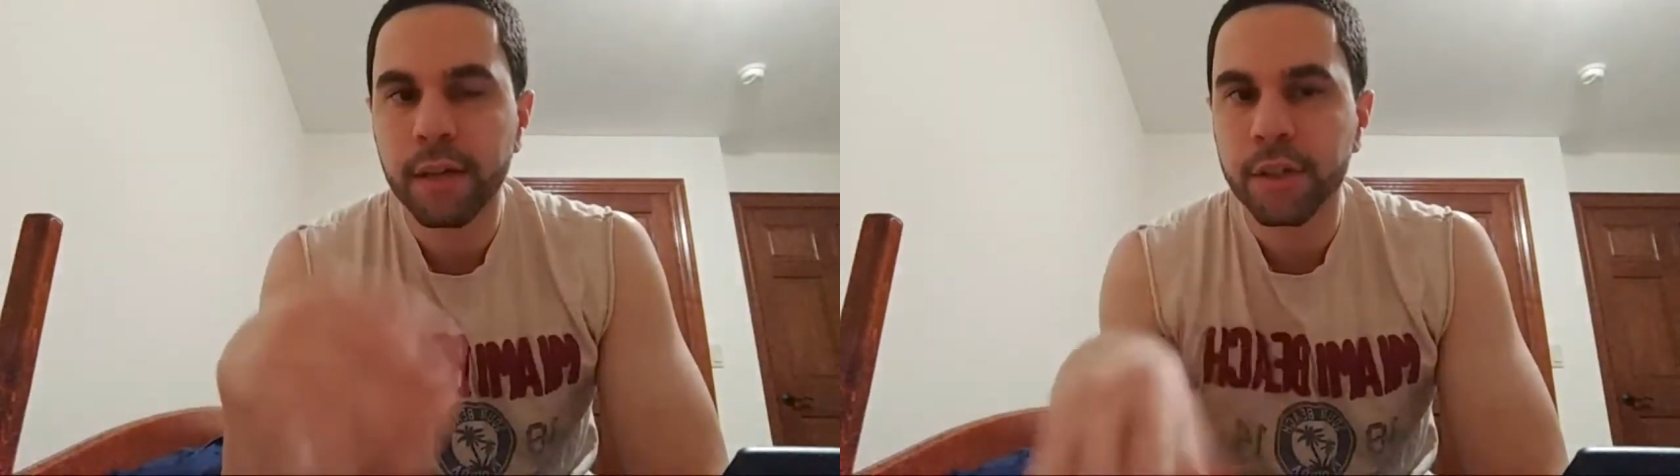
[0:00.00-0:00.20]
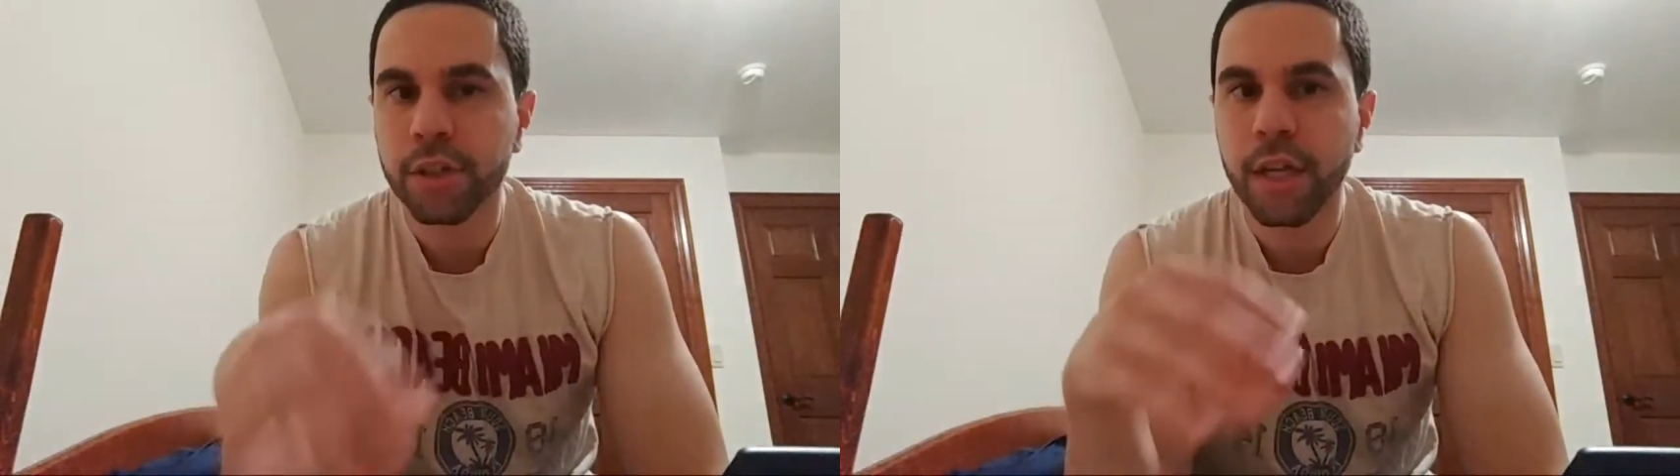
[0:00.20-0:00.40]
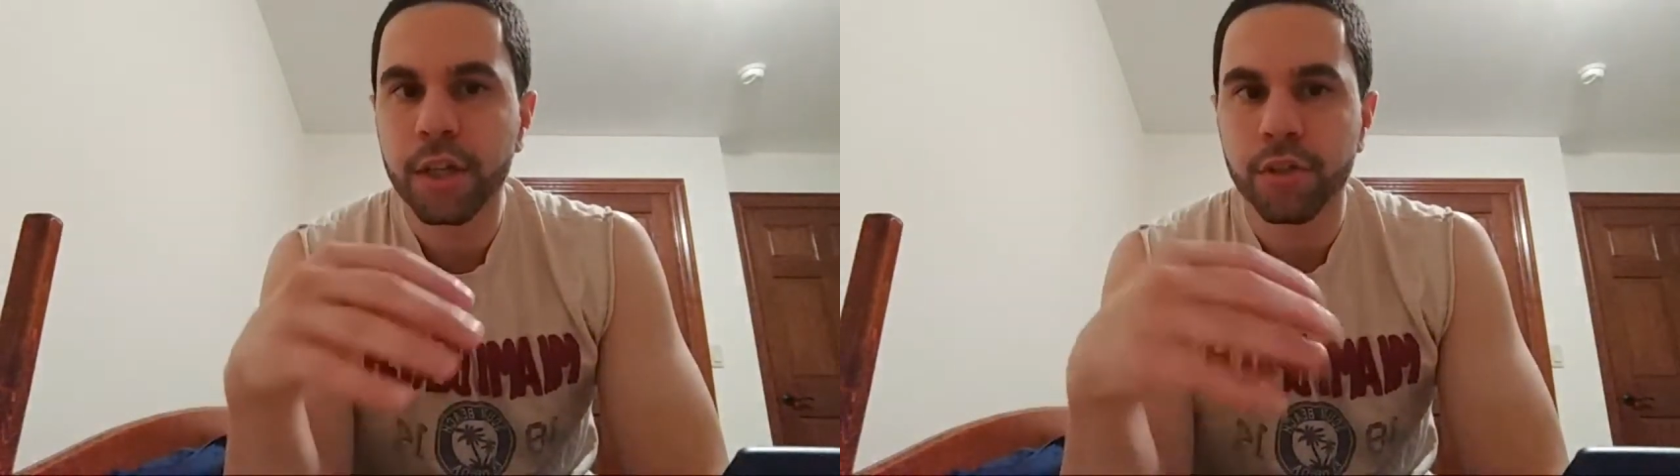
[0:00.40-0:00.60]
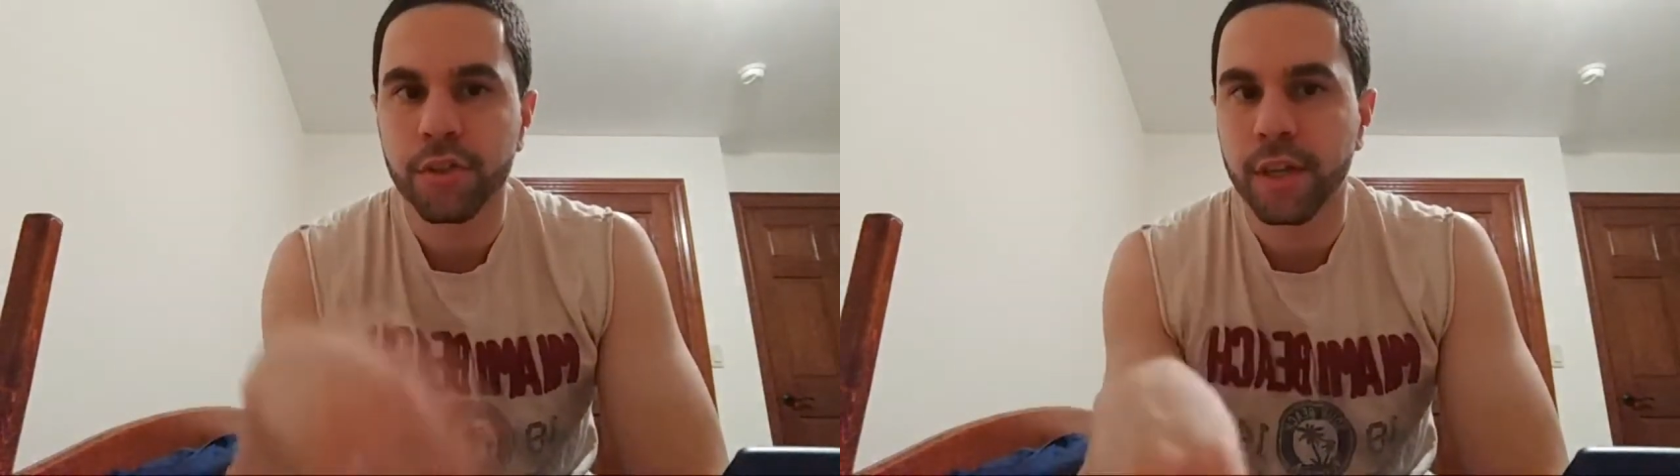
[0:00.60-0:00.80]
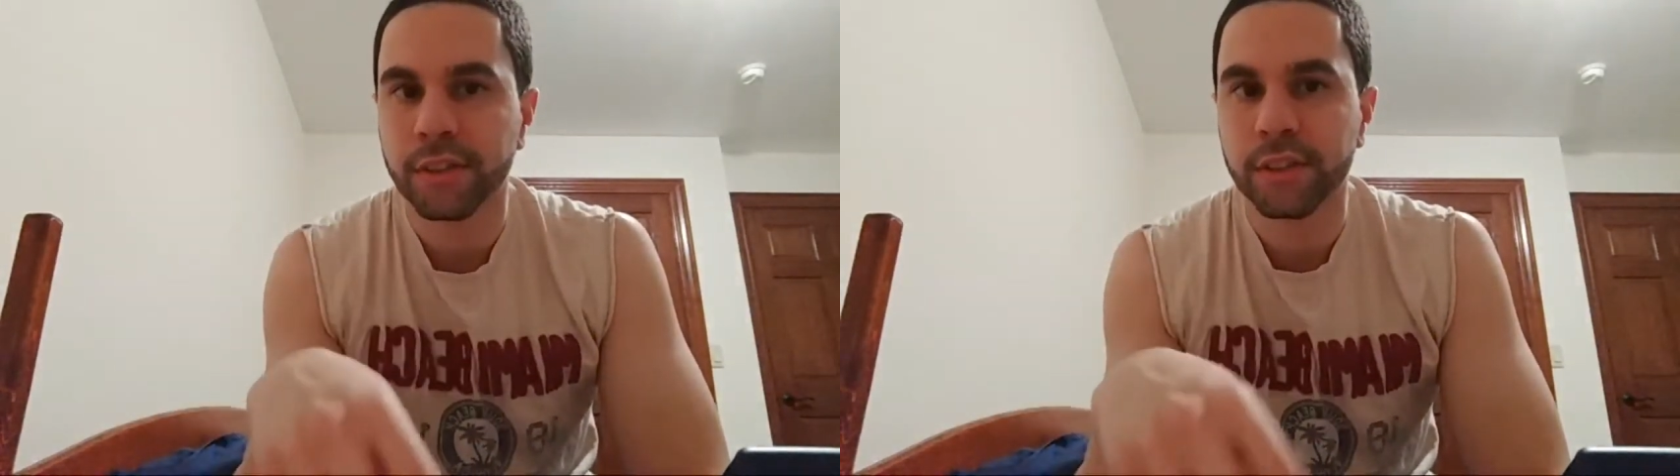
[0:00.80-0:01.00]
education,
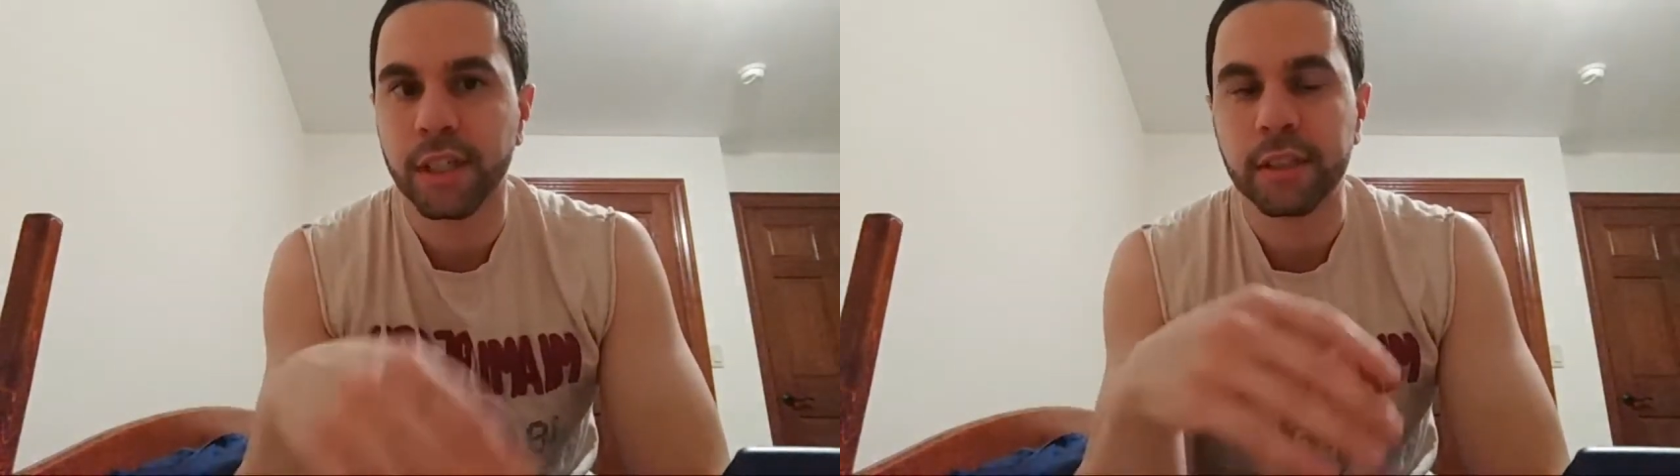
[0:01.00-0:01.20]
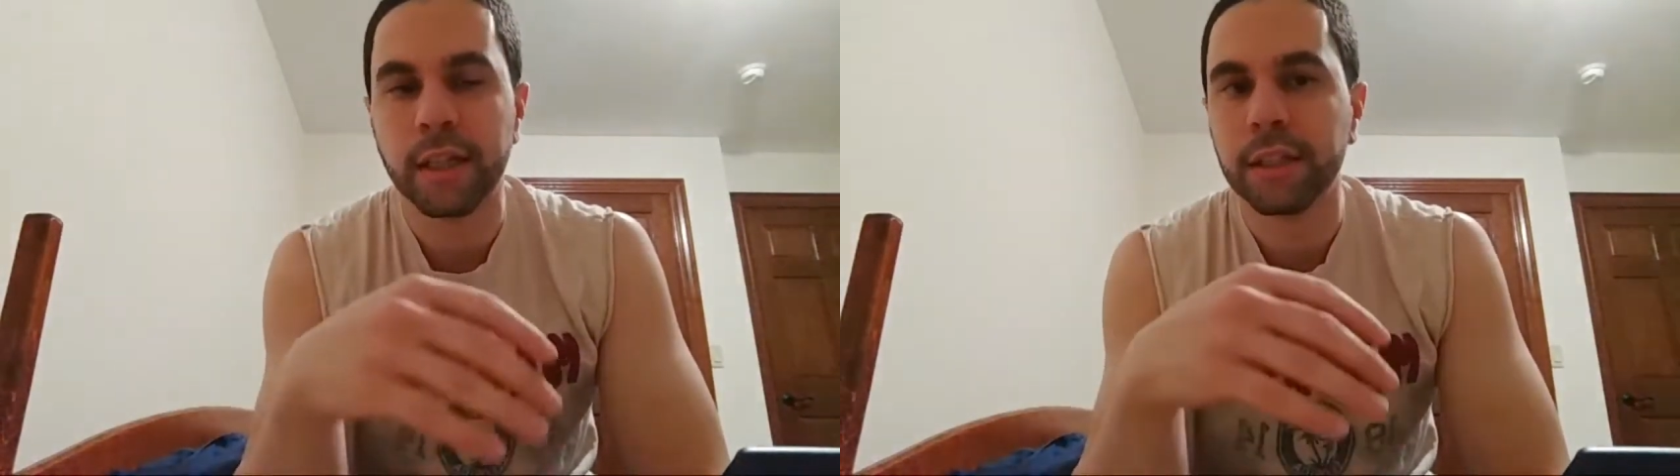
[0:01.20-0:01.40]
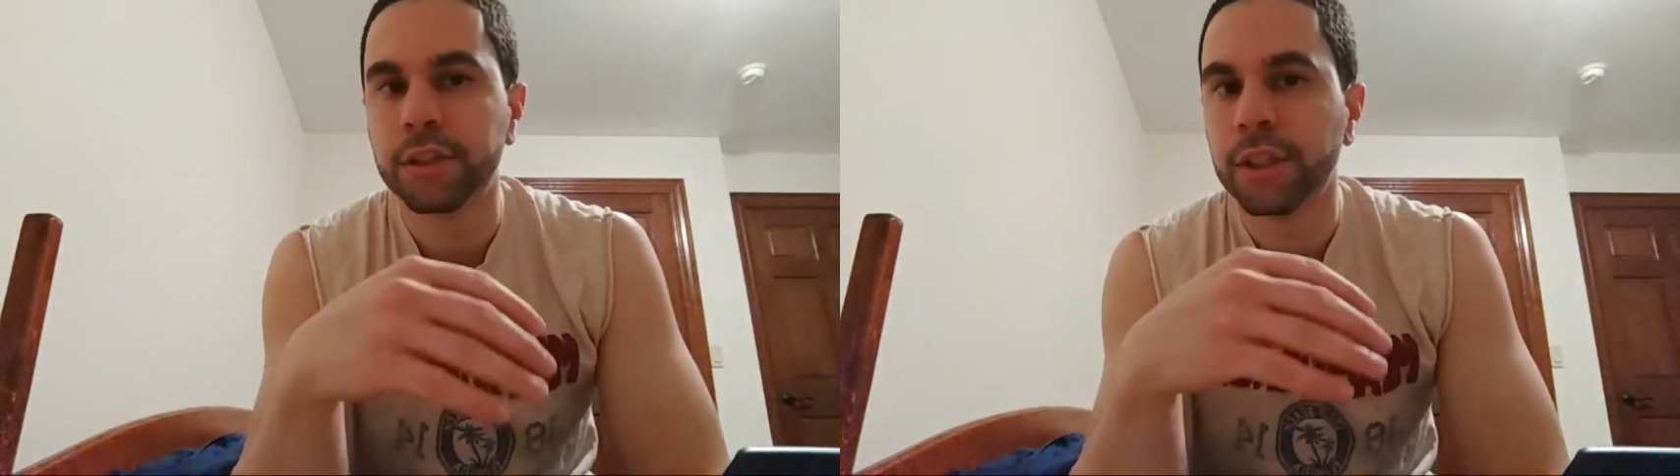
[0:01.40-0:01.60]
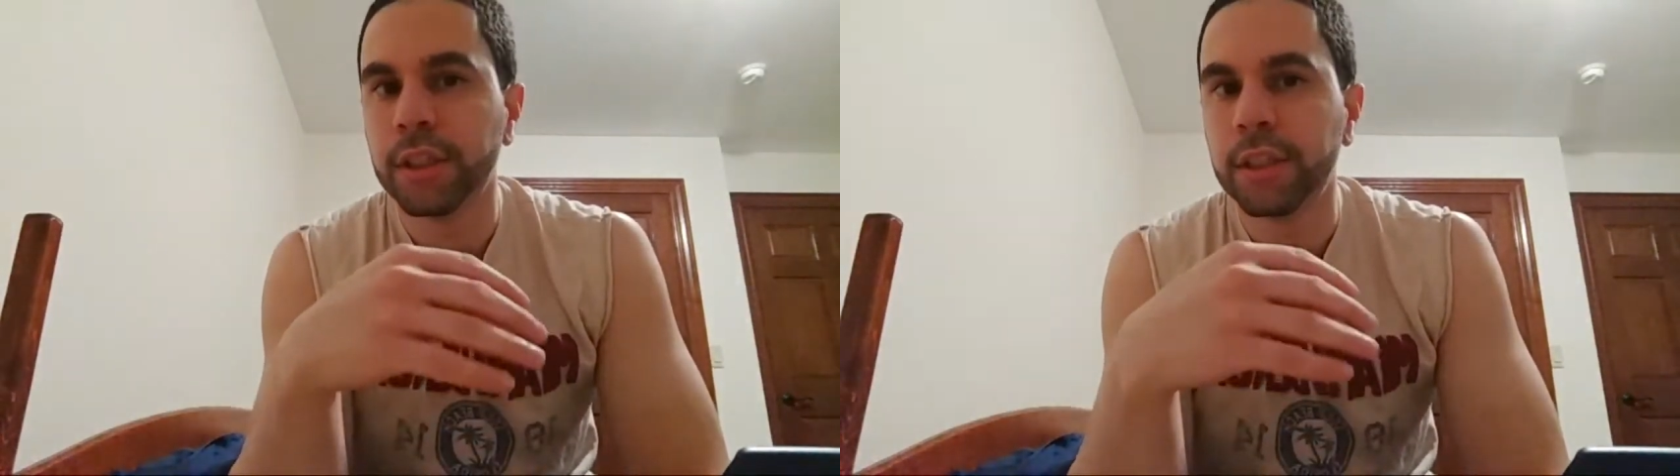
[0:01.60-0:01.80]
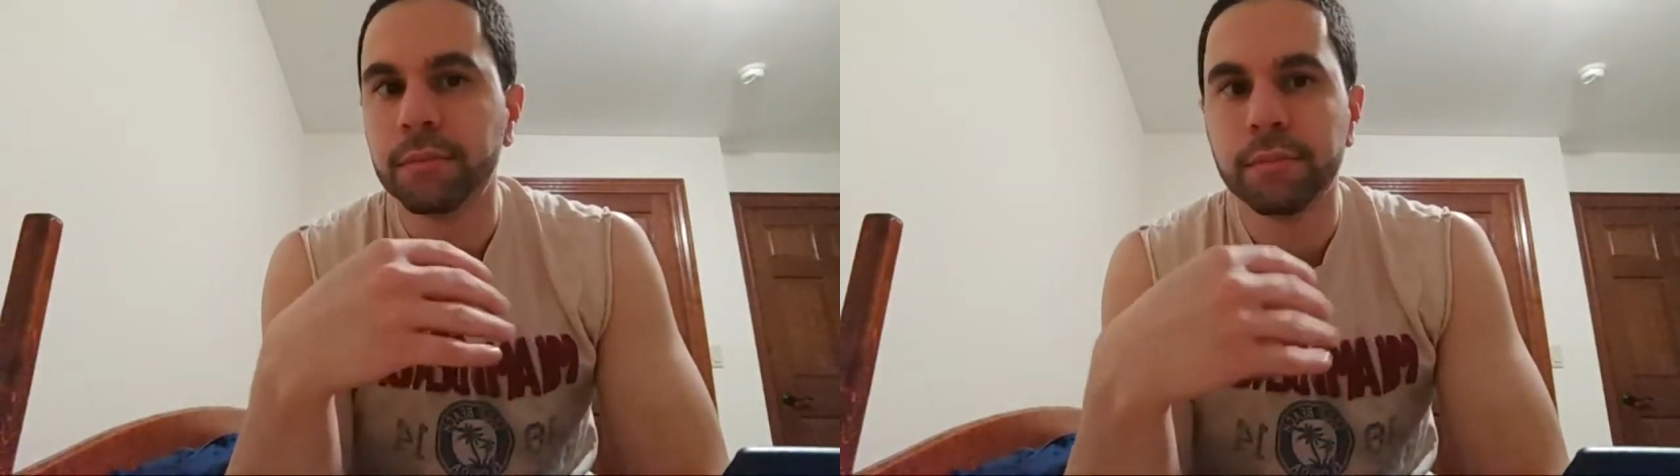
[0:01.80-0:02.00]
science and
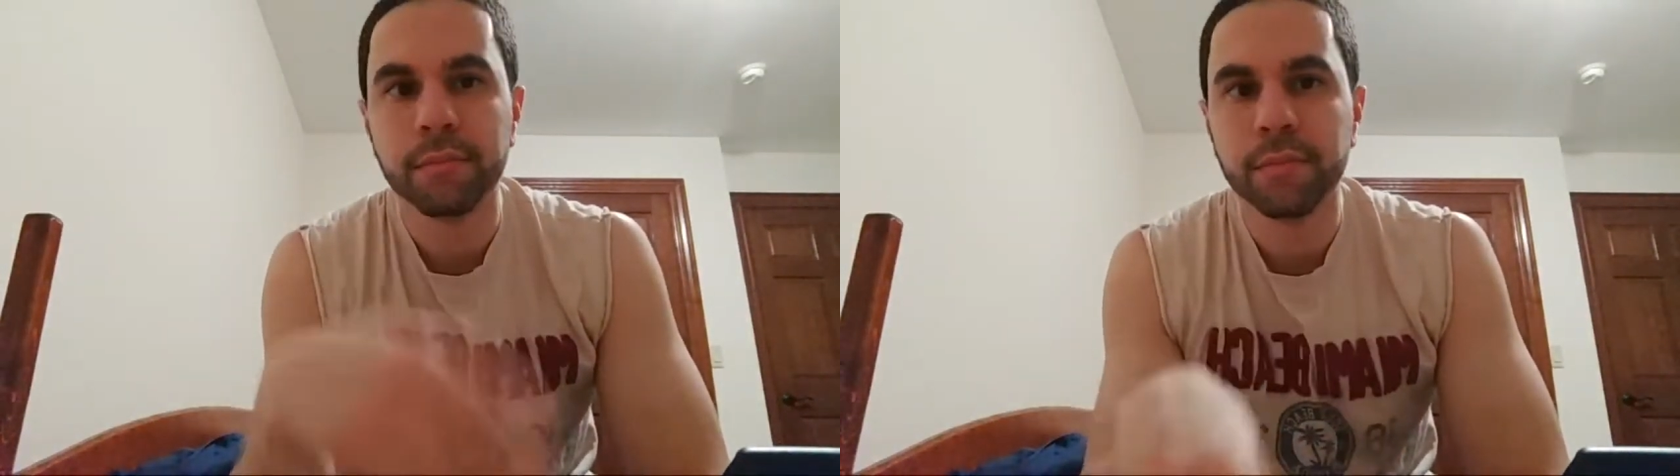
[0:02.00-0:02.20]
technology,